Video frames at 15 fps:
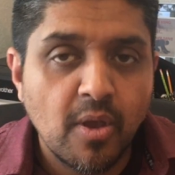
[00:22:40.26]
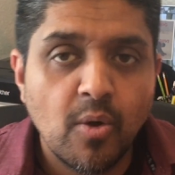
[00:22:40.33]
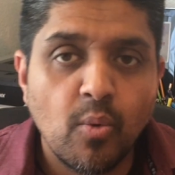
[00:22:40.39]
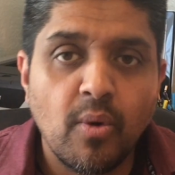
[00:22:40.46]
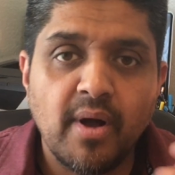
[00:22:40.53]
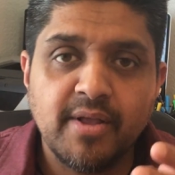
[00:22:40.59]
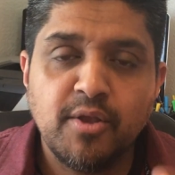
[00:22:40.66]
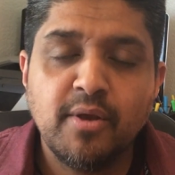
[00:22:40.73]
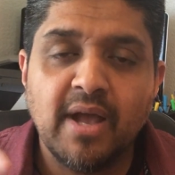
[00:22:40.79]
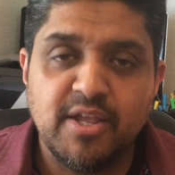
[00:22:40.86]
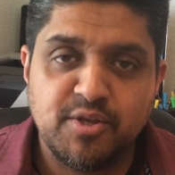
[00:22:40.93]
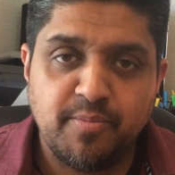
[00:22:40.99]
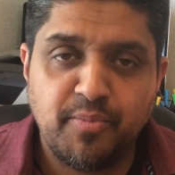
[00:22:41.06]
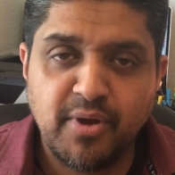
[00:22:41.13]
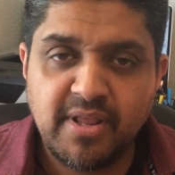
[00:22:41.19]
while you
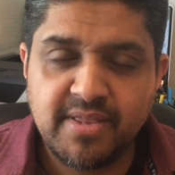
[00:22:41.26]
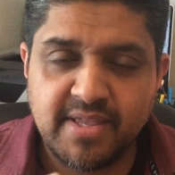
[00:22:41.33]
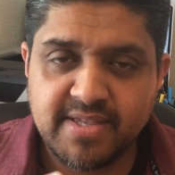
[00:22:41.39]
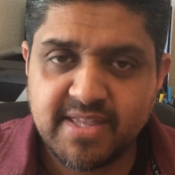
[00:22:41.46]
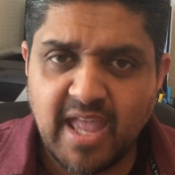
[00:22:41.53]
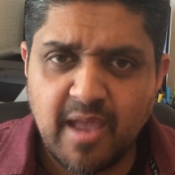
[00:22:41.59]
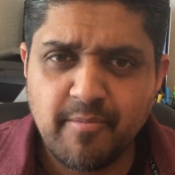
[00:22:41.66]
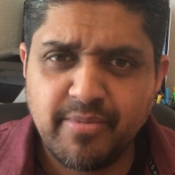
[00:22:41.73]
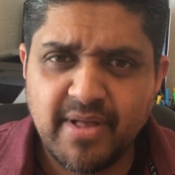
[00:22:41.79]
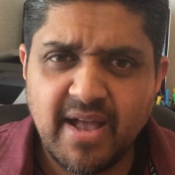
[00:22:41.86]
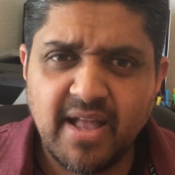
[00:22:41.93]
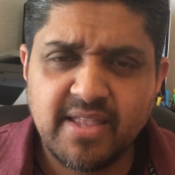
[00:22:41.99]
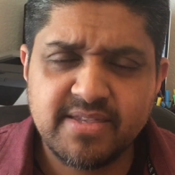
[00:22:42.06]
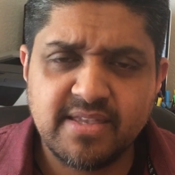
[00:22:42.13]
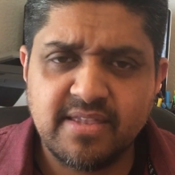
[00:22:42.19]
guys are putting these game
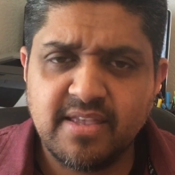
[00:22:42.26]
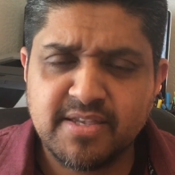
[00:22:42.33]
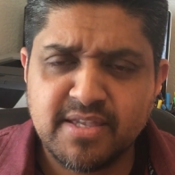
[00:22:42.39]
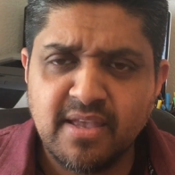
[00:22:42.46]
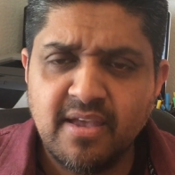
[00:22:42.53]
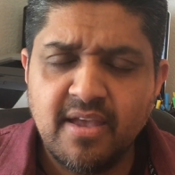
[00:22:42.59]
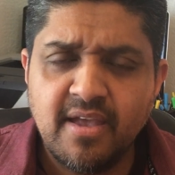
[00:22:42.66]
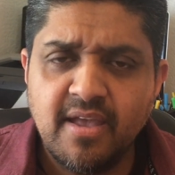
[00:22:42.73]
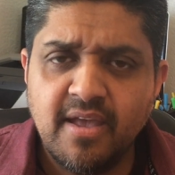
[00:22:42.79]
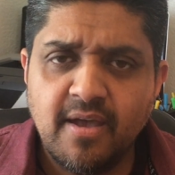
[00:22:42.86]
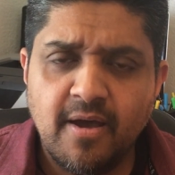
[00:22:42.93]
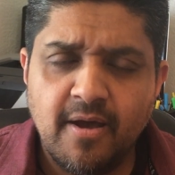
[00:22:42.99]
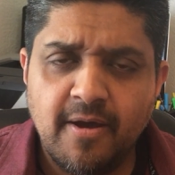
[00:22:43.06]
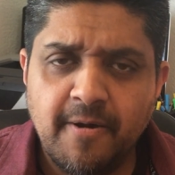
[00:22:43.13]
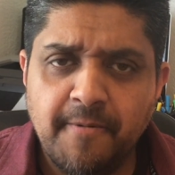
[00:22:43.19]
plans and this
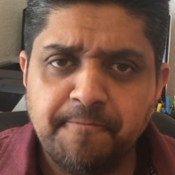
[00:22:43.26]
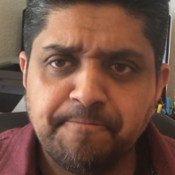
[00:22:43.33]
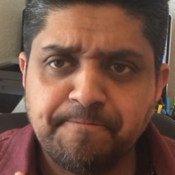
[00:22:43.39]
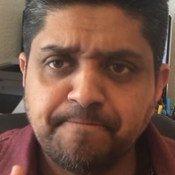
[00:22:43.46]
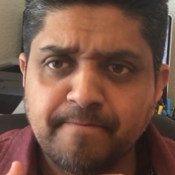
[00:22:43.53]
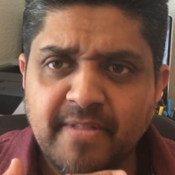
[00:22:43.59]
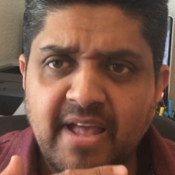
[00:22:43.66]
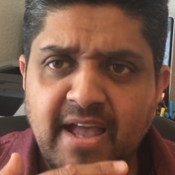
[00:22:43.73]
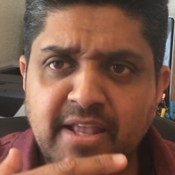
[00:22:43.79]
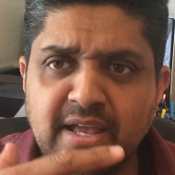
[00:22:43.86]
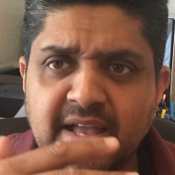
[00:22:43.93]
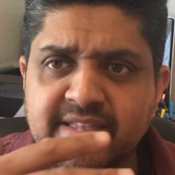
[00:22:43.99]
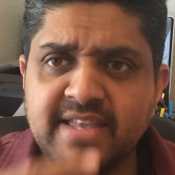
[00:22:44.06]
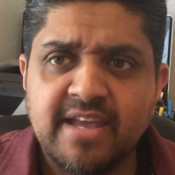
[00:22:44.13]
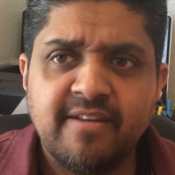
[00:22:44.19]

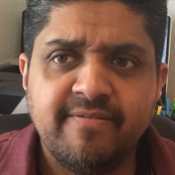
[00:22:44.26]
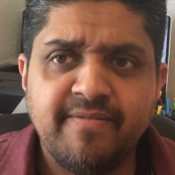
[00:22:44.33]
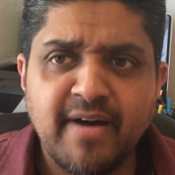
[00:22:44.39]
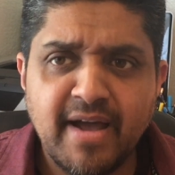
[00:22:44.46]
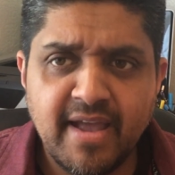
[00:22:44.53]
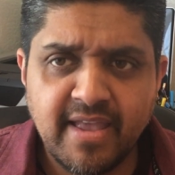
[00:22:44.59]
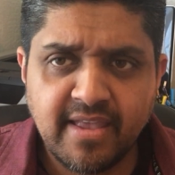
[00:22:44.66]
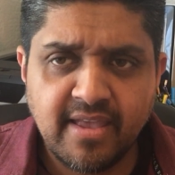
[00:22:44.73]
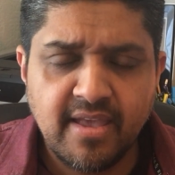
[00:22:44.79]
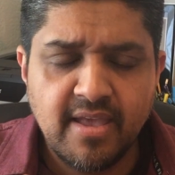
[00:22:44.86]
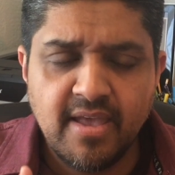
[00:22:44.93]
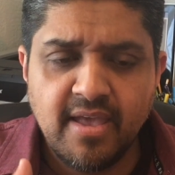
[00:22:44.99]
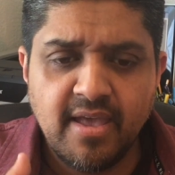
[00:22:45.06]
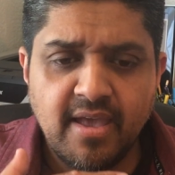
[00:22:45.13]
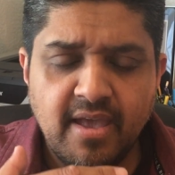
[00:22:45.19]
identifying
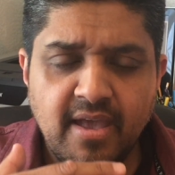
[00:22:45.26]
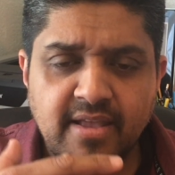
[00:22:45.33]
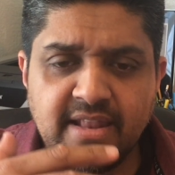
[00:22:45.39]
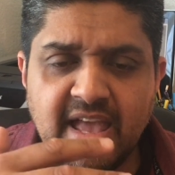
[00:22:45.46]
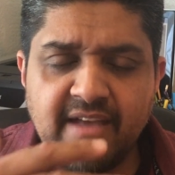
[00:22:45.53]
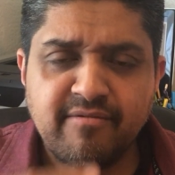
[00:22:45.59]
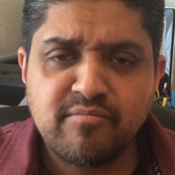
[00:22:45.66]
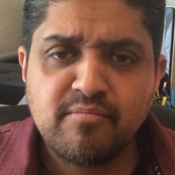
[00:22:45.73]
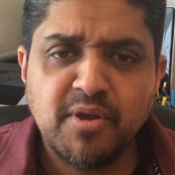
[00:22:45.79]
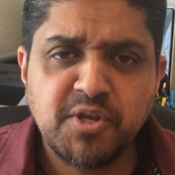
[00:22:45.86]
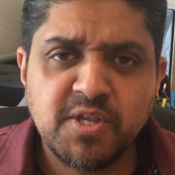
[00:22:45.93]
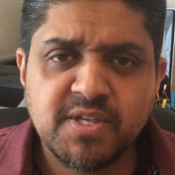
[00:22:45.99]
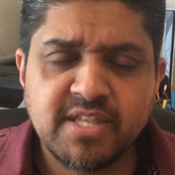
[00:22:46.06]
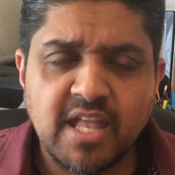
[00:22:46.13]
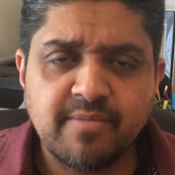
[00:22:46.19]
and having
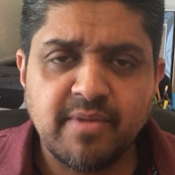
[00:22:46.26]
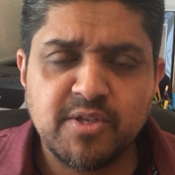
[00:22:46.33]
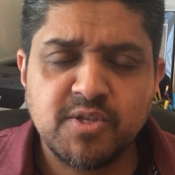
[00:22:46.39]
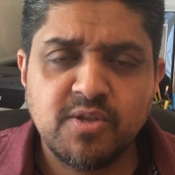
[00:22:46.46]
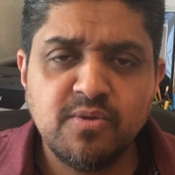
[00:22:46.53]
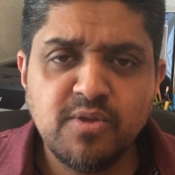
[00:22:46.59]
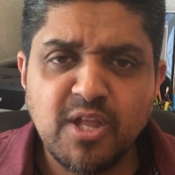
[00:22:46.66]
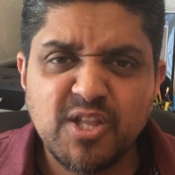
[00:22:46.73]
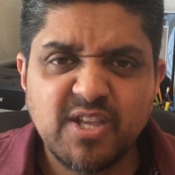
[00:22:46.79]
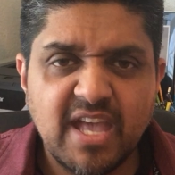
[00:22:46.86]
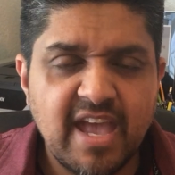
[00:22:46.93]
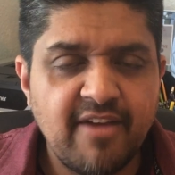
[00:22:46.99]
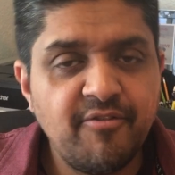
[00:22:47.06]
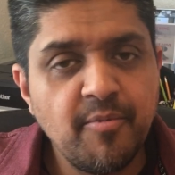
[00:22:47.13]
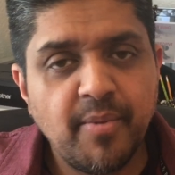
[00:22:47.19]
mission statements.
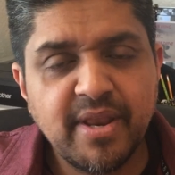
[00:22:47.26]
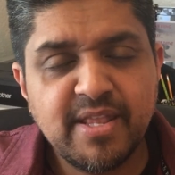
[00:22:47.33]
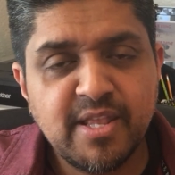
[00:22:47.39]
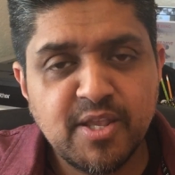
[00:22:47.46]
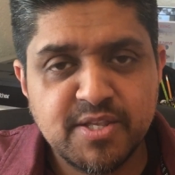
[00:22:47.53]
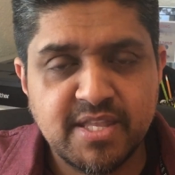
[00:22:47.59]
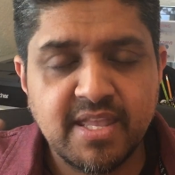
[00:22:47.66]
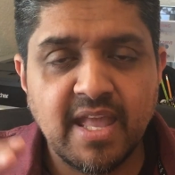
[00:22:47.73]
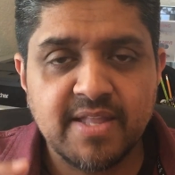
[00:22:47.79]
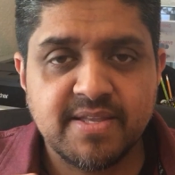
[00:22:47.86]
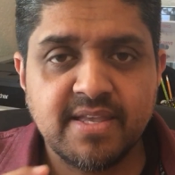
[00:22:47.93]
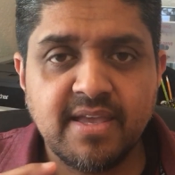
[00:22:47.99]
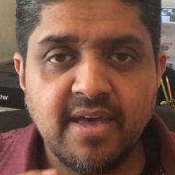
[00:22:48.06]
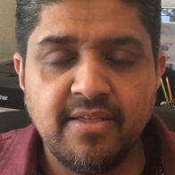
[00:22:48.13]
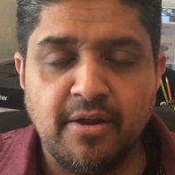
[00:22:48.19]
Everybody needs to get
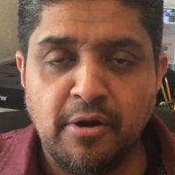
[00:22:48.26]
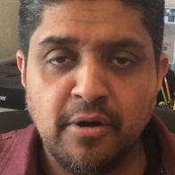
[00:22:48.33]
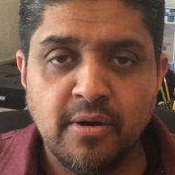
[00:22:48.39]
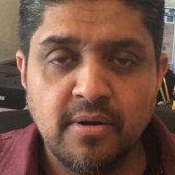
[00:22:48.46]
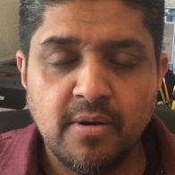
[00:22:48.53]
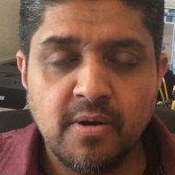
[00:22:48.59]
together.